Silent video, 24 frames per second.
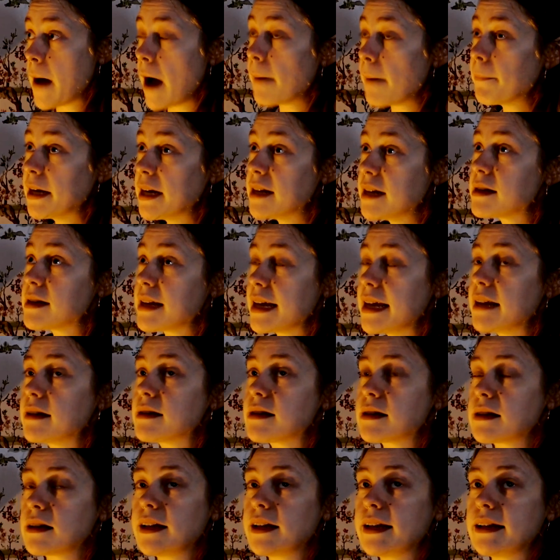I mean,
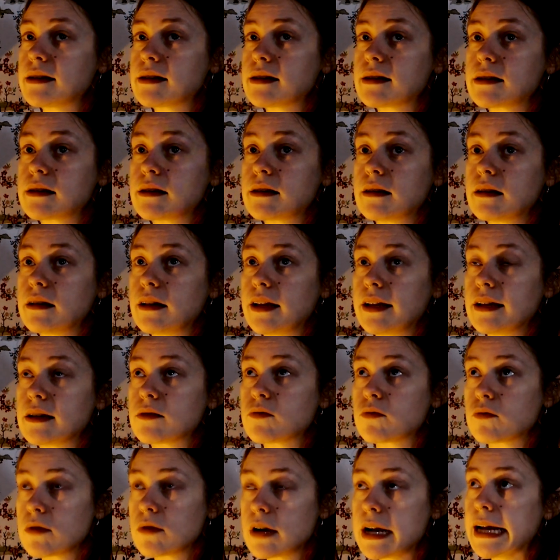it's
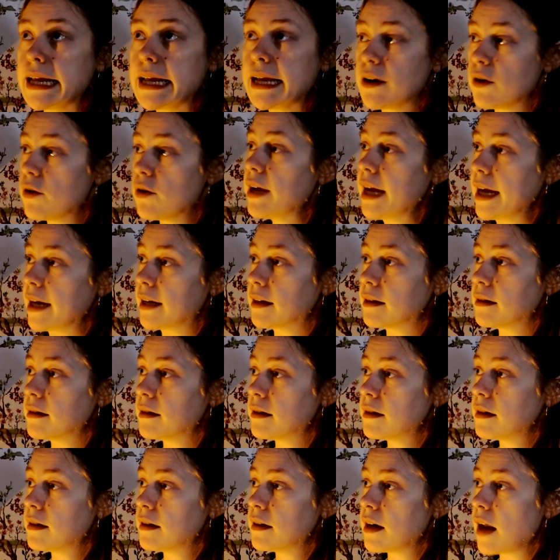really annoying.
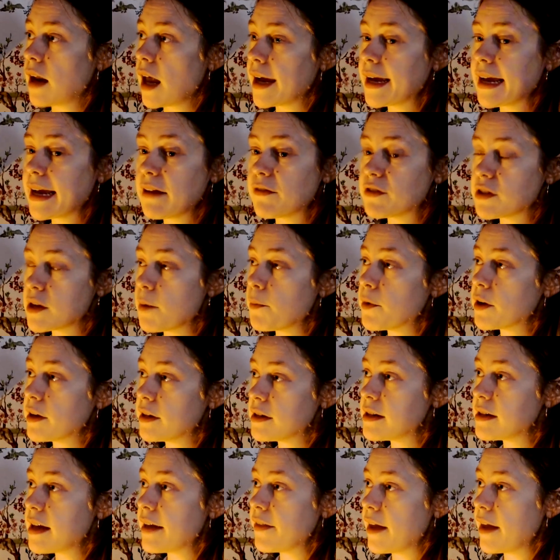Like, if someone
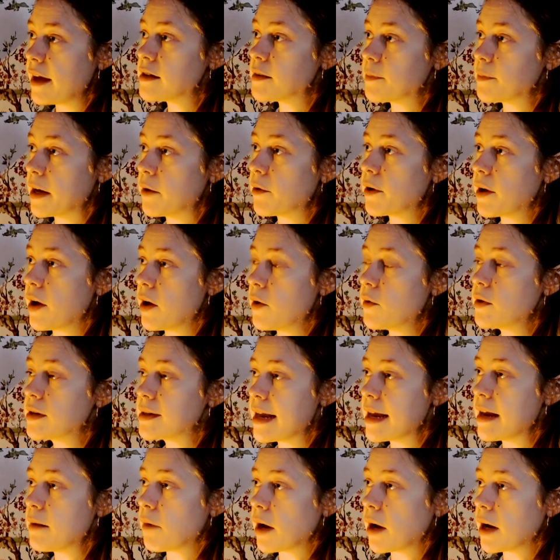had said that to me when I was
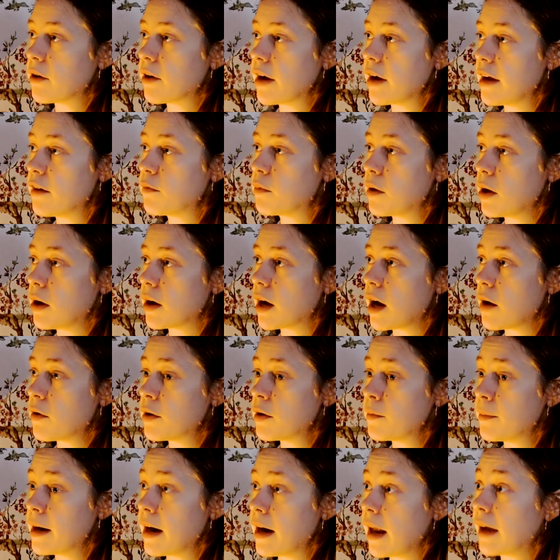in my creative block, I would
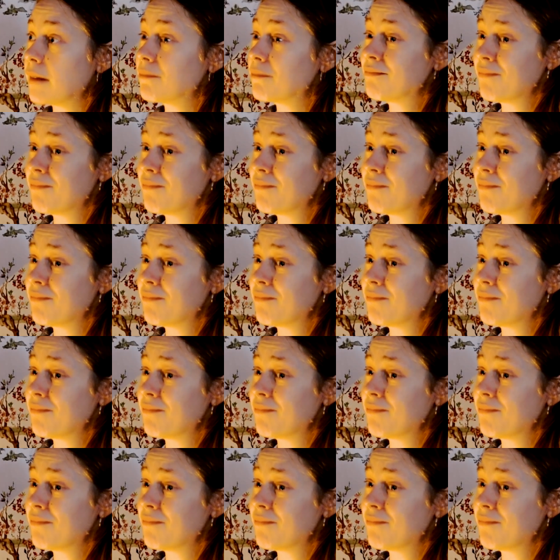have been like,